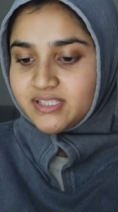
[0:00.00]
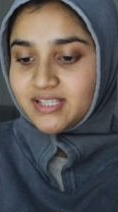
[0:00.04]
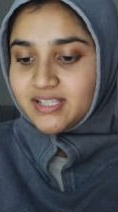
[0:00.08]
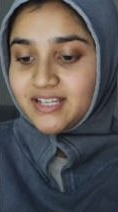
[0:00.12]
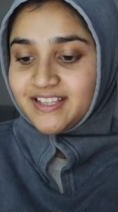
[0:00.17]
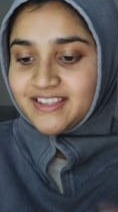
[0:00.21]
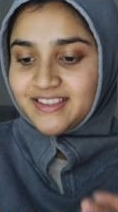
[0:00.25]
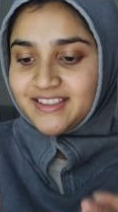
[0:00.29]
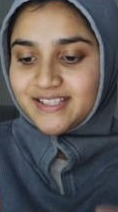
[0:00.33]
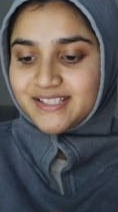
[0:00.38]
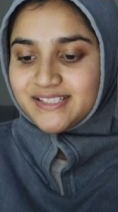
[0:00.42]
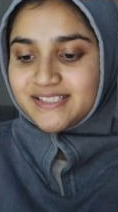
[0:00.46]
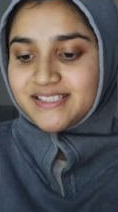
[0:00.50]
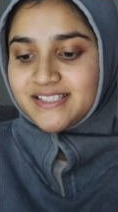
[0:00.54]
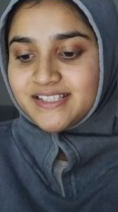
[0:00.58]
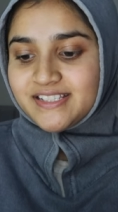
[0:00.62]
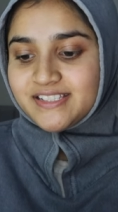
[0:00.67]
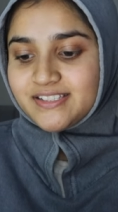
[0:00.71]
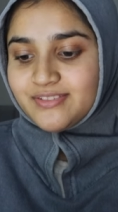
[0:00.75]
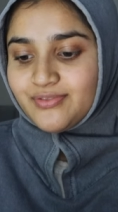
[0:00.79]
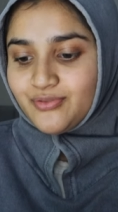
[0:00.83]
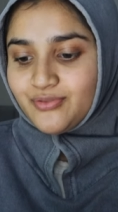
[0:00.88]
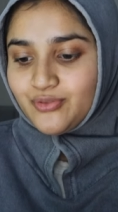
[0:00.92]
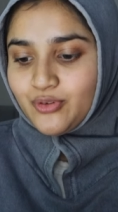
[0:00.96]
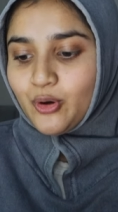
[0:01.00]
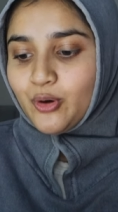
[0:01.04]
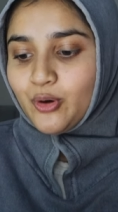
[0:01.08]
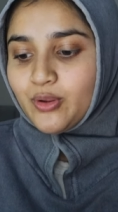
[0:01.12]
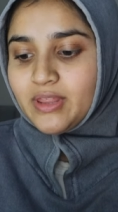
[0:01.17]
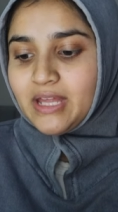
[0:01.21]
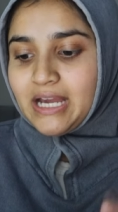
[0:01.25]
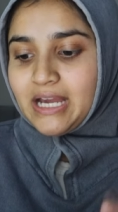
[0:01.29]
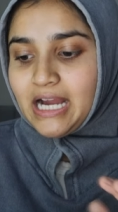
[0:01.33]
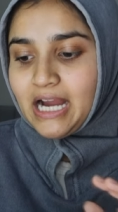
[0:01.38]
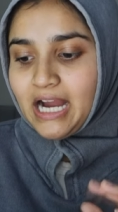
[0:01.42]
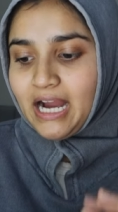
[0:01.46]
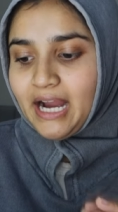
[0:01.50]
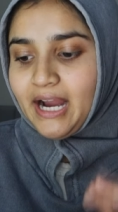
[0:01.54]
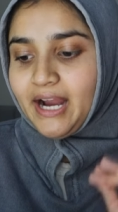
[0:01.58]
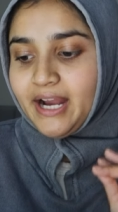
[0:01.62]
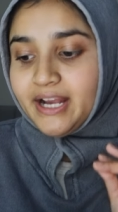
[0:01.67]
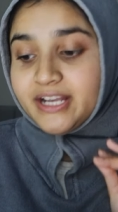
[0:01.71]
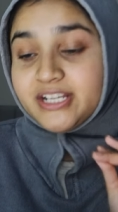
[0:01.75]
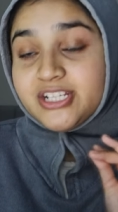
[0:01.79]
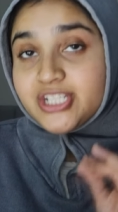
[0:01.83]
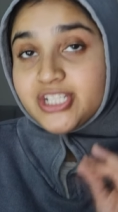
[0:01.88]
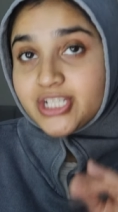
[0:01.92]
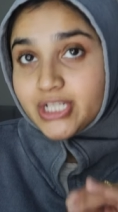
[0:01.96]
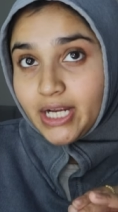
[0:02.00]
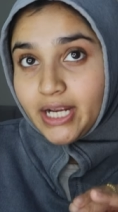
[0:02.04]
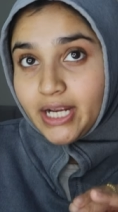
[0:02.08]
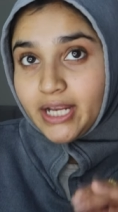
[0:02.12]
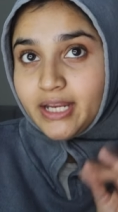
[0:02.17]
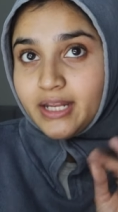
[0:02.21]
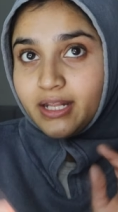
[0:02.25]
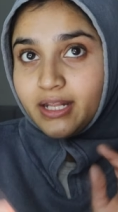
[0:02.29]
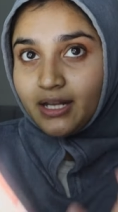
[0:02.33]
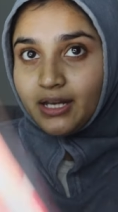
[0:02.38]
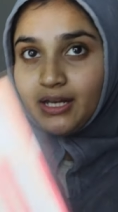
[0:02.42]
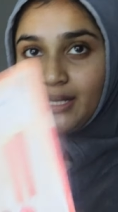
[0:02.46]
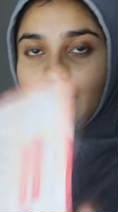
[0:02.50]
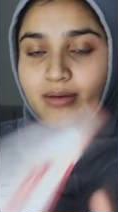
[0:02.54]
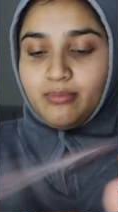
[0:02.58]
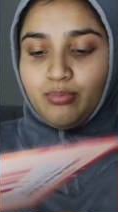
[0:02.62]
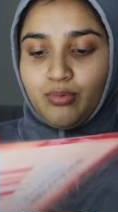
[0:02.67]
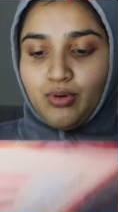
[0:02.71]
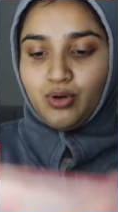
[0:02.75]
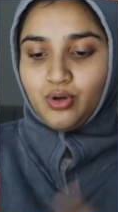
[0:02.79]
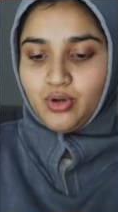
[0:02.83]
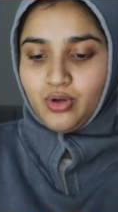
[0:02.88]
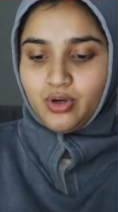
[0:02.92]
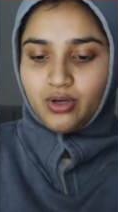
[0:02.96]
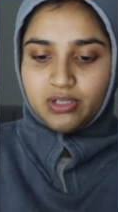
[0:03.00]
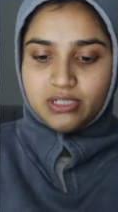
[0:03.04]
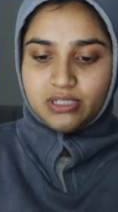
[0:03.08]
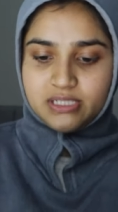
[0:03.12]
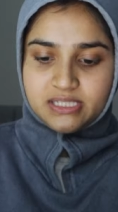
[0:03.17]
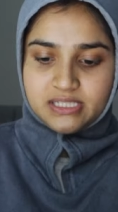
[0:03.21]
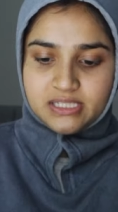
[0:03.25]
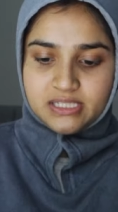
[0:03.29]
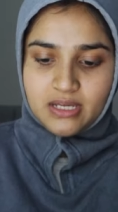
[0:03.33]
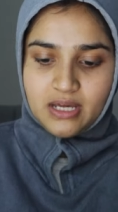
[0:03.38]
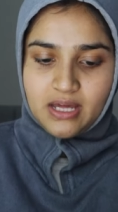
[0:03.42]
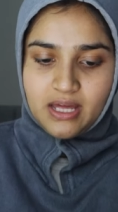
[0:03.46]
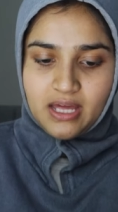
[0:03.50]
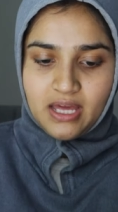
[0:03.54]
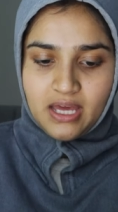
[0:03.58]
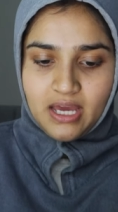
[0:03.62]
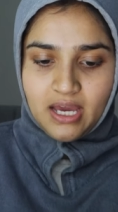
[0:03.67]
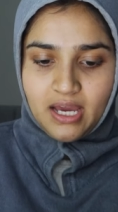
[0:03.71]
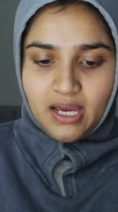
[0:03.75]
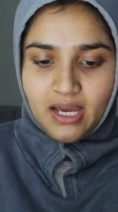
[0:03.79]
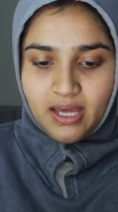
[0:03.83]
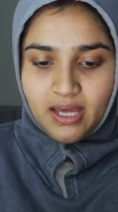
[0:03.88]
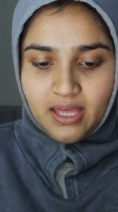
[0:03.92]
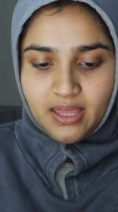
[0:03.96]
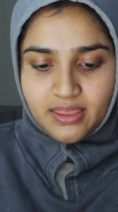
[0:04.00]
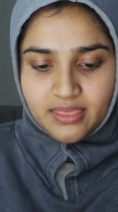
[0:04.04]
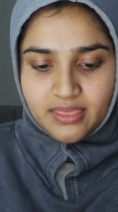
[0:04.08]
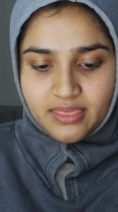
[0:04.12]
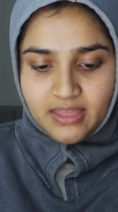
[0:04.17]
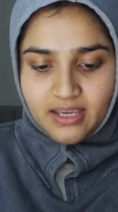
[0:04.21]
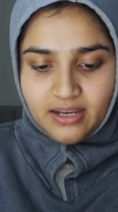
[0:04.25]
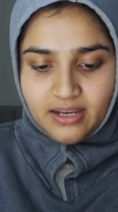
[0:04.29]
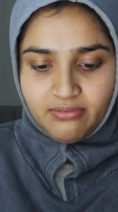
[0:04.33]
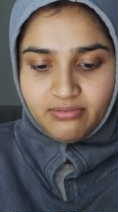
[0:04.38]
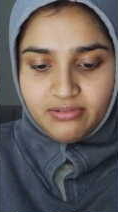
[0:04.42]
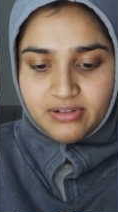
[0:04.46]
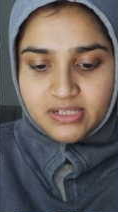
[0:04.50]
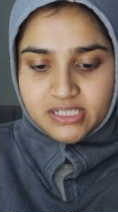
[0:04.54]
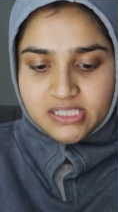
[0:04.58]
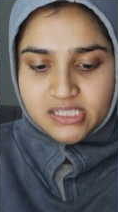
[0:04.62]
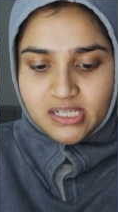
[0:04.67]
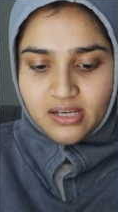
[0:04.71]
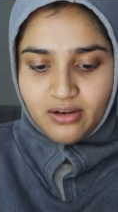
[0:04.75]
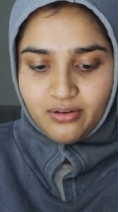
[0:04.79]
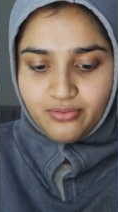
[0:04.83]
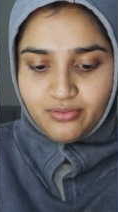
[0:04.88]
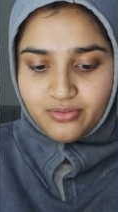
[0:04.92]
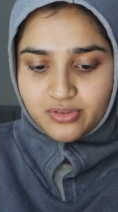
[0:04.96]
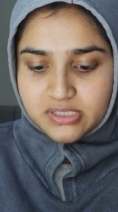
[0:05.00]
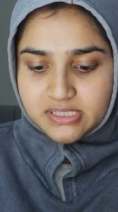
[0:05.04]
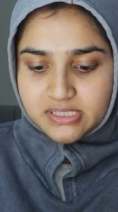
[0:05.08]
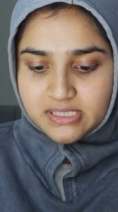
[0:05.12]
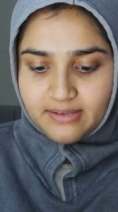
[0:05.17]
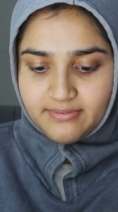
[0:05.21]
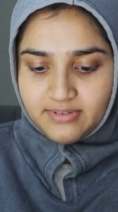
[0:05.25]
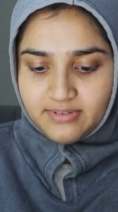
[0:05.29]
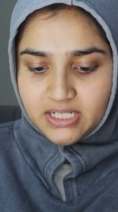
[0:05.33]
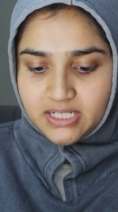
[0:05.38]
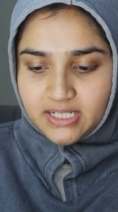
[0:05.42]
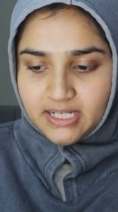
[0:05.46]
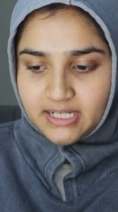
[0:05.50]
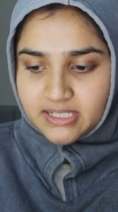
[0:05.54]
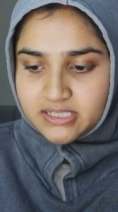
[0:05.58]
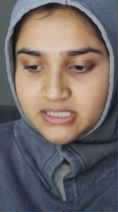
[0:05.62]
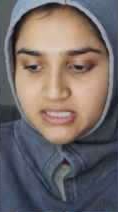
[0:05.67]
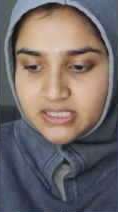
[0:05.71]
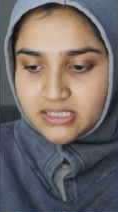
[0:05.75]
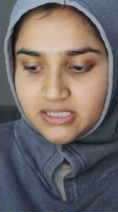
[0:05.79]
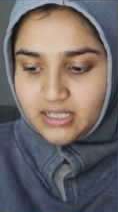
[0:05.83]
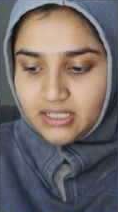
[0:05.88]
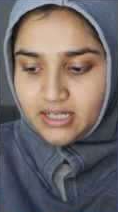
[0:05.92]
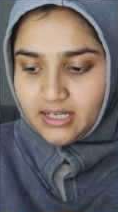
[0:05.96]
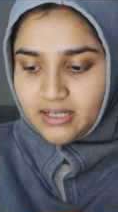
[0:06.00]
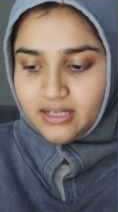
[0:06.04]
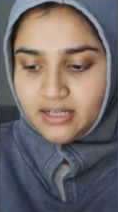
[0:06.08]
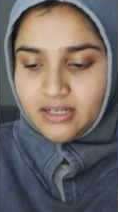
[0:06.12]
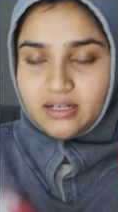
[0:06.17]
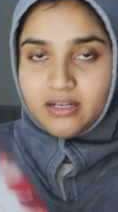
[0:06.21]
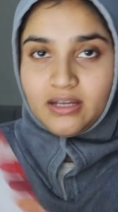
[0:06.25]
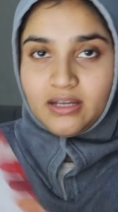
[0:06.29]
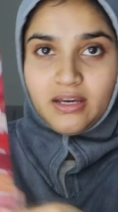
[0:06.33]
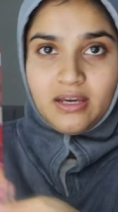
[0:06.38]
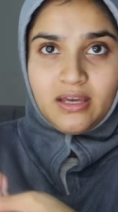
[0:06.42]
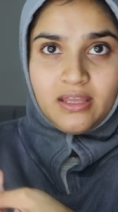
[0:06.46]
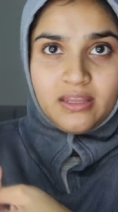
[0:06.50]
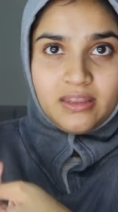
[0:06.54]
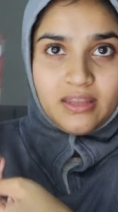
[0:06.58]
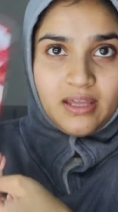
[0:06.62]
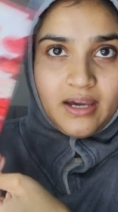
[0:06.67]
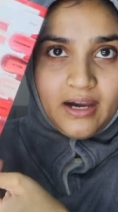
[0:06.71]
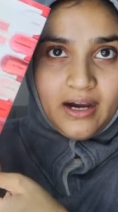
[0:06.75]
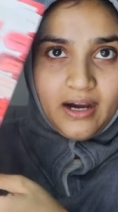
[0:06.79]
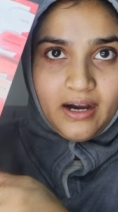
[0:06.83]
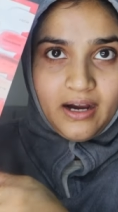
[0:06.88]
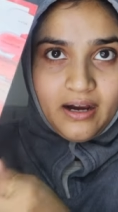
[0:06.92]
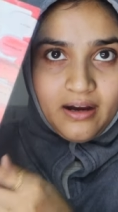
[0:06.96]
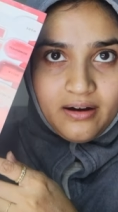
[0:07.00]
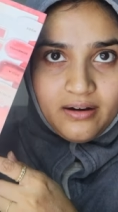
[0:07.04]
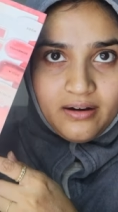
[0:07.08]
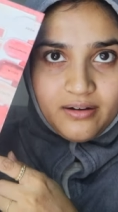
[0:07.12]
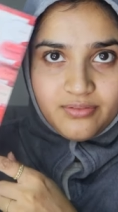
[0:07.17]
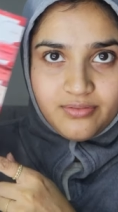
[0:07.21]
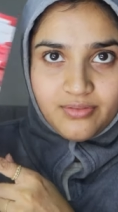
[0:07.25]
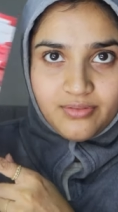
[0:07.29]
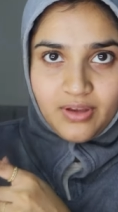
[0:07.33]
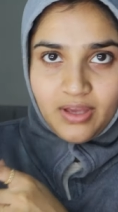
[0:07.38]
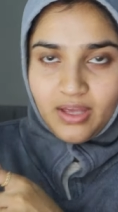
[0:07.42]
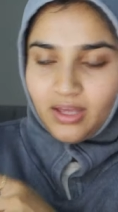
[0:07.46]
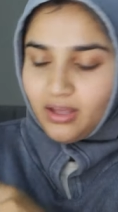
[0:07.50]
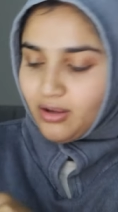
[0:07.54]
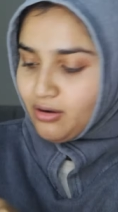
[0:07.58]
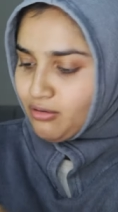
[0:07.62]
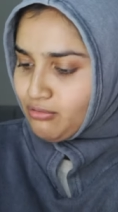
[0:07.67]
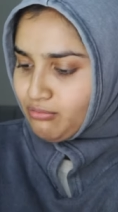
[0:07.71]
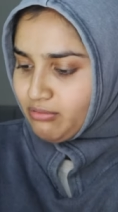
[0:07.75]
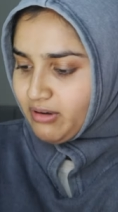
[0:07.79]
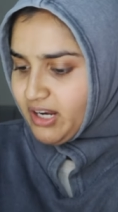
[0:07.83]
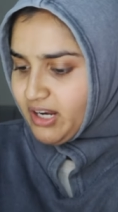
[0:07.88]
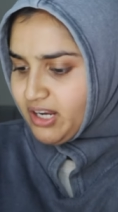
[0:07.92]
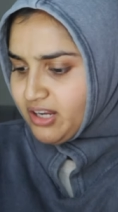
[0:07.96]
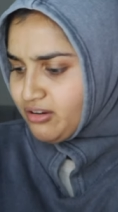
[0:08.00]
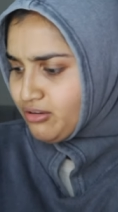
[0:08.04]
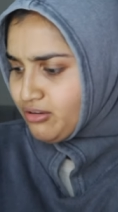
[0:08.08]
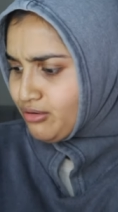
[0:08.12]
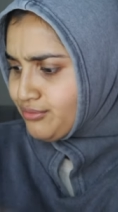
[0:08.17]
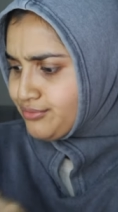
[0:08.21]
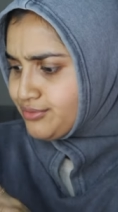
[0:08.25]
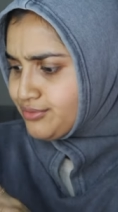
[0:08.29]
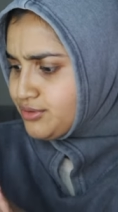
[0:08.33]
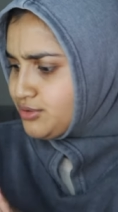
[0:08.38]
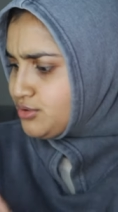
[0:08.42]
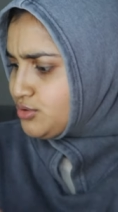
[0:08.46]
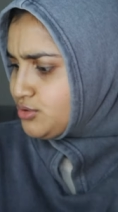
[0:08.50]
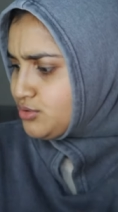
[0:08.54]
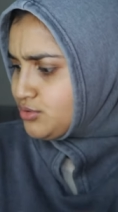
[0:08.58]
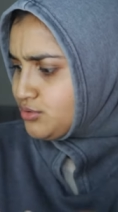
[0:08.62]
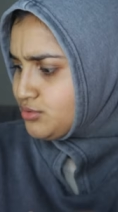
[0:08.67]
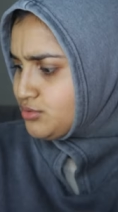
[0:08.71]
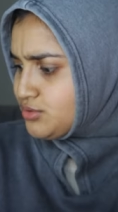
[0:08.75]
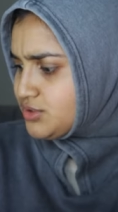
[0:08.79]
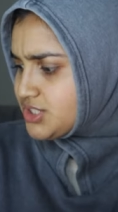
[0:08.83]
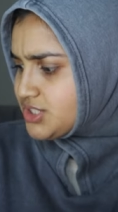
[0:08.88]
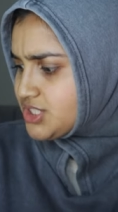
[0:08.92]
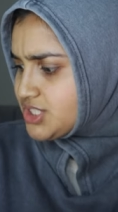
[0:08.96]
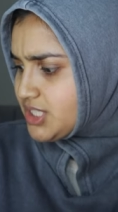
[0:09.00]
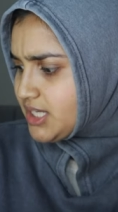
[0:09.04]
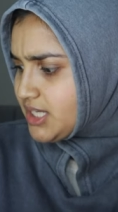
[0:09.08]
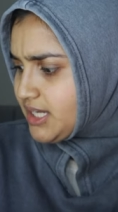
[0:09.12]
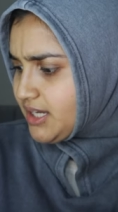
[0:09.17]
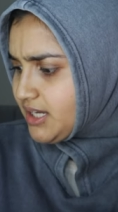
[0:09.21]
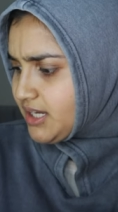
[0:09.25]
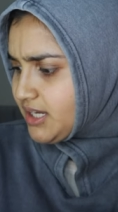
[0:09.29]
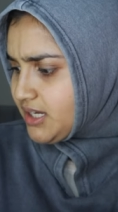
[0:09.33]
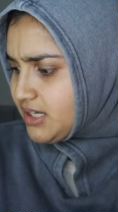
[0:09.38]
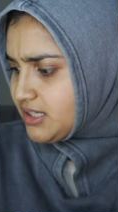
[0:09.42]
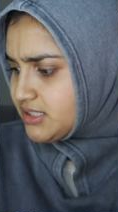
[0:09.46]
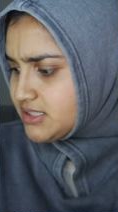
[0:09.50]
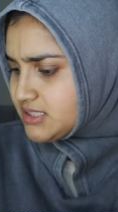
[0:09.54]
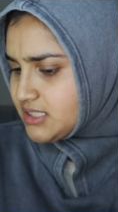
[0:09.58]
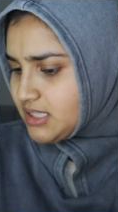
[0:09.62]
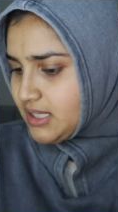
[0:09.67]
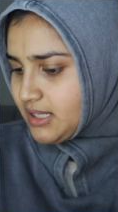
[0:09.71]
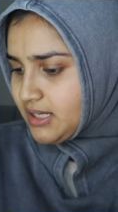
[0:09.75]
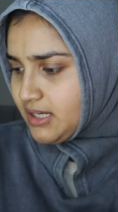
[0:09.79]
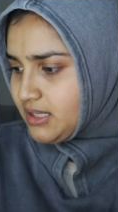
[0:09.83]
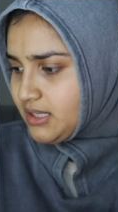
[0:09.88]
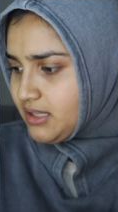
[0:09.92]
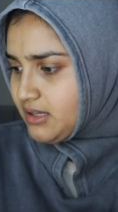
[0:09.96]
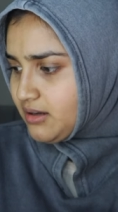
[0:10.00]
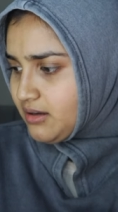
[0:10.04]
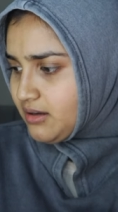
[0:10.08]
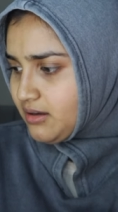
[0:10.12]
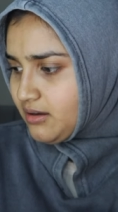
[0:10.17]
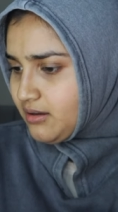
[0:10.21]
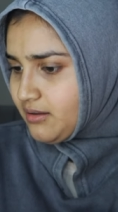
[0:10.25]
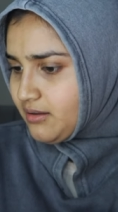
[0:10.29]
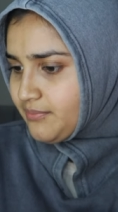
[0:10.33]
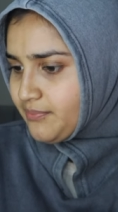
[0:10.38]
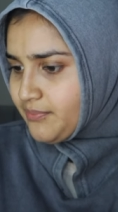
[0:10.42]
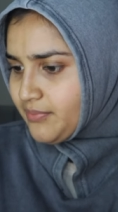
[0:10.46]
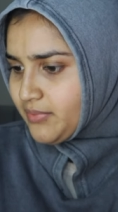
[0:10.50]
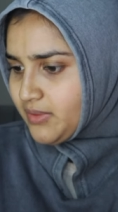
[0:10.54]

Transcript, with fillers: this is for the high shine lip gloss and they retail for 7.99 they have a array of nude shades clear